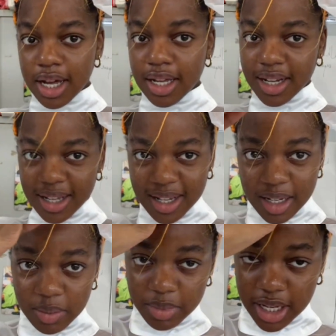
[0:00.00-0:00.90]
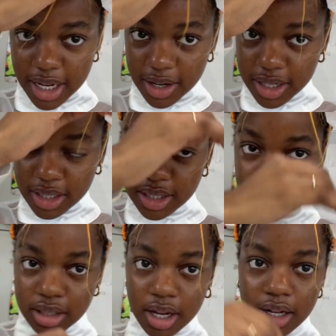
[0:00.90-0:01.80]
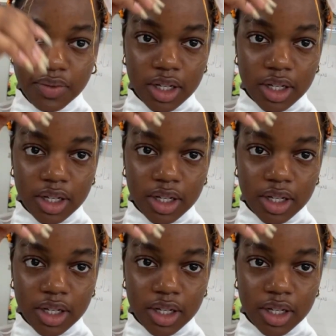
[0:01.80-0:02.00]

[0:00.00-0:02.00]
I'm excited. My hair is kind of